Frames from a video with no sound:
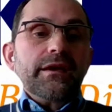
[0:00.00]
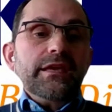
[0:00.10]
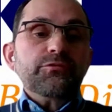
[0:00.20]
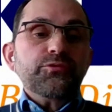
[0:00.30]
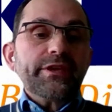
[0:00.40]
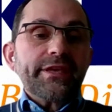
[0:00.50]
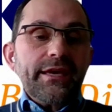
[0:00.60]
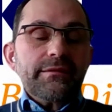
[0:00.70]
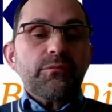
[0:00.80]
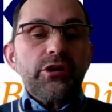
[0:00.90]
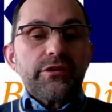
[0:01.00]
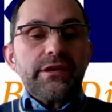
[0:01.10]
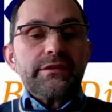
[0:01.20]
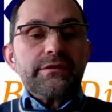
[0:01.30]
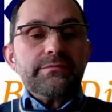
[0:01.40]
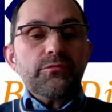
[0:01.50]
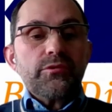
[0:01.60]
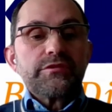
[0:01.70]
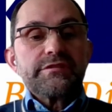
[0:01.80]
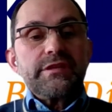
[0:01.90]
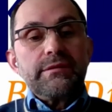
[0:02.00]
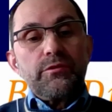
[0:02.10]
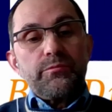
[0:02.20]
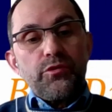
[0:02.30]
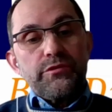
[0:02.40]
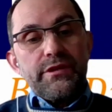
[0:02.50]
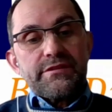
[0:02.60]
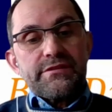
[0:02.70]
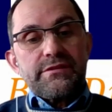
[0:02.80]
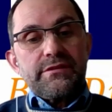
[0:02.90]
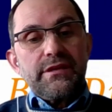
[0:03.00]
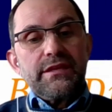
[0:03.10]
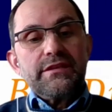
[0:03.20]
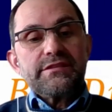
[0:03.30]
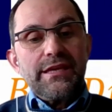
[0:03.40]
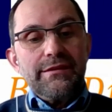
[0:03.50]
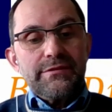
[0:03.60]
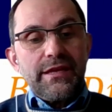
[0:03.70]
If we can market more sustainable products, at the same